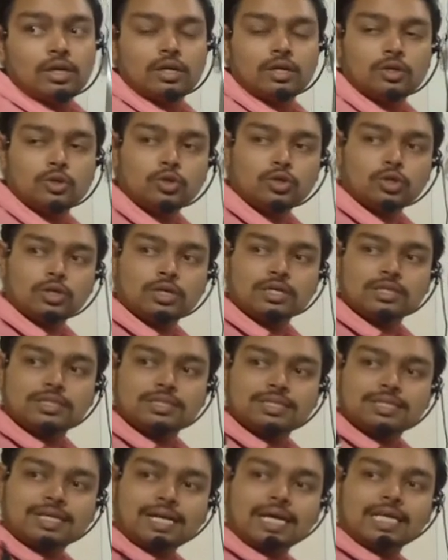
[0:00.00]
you should
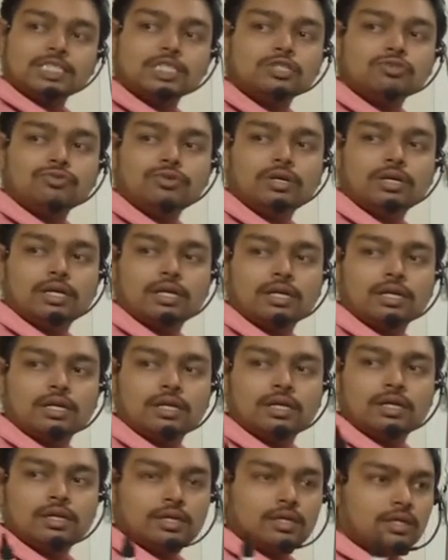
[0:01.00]
transfer